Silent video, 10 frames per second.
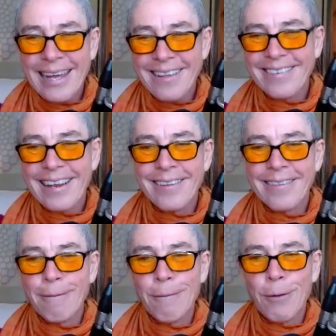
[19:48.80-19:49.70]
please tell
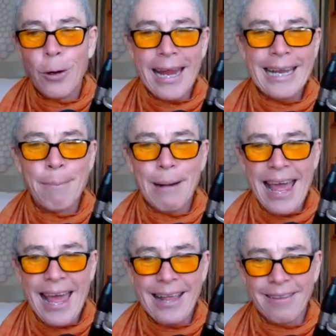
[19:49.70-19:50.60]
us if you've got any
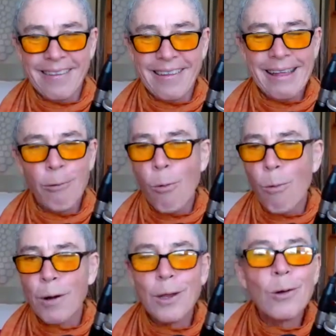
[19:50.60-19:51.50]
plans
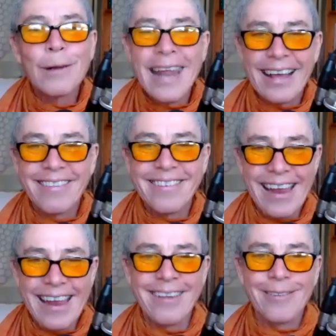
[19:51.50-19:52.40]
or what are your
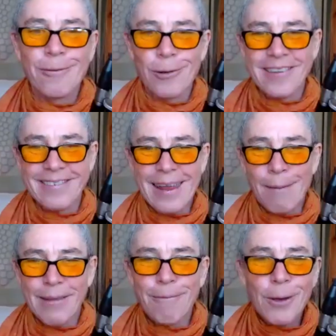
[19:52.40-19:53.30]
next extra
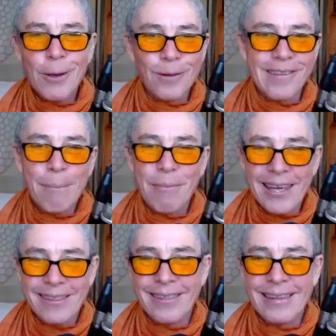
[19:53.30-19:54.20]
steps? Have you got
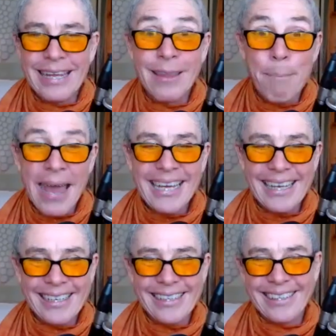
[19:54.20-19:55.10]
something in the
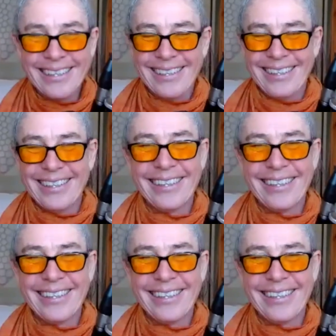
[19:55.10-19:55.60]
making?